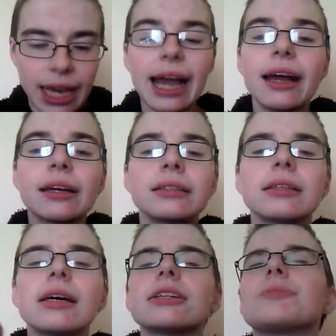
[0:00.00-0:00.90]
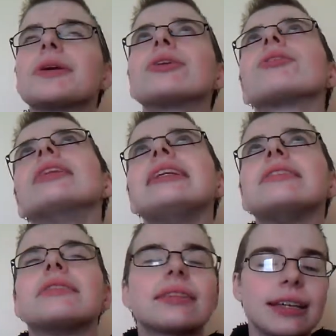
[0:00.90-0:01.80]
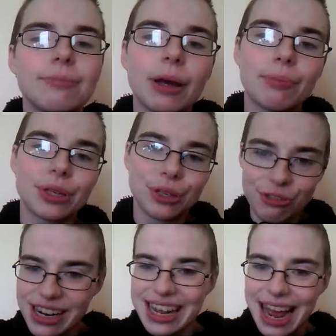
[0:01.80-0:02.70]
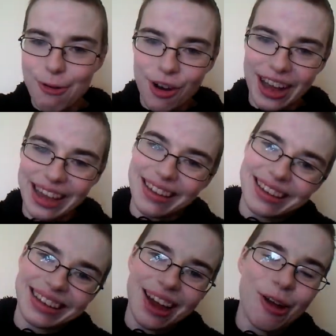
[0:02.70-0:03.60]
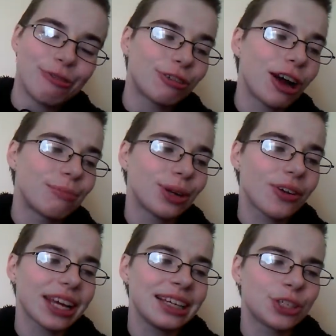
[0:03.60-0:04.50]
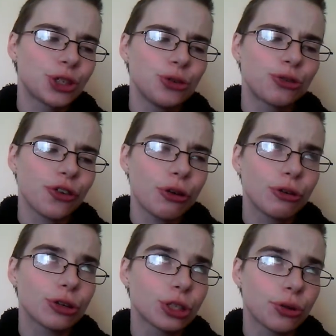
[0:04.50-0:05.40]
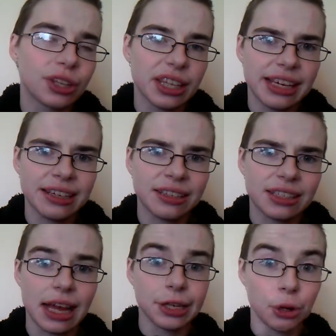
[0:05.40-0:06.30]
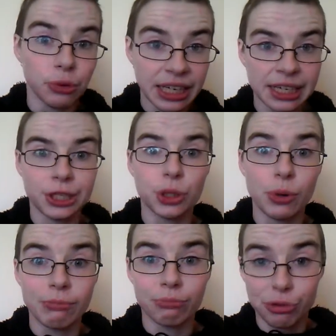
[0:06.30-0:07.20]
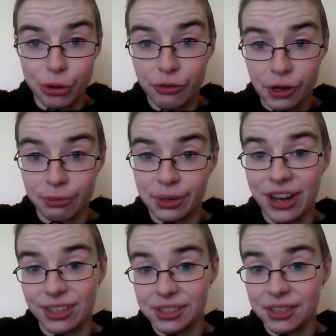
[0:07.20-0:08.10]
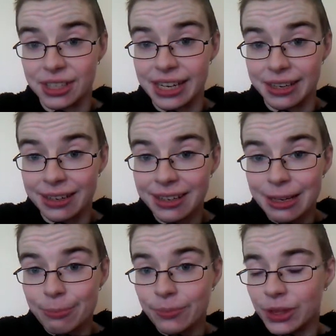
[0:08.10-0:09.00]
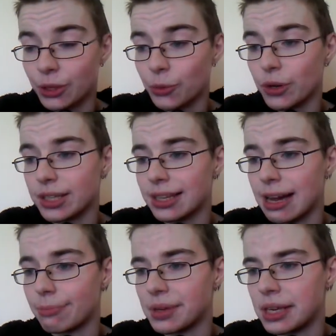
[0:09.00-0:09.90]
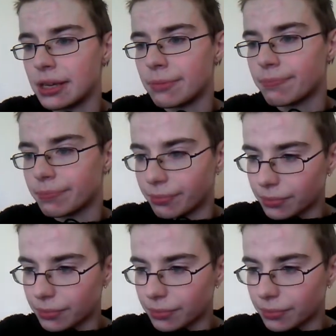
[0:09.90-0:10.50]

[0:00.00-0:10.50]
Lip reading: And last but not least, tip number 3, how I get over art block, is to focus on things that you need to improve on personally. Whether that be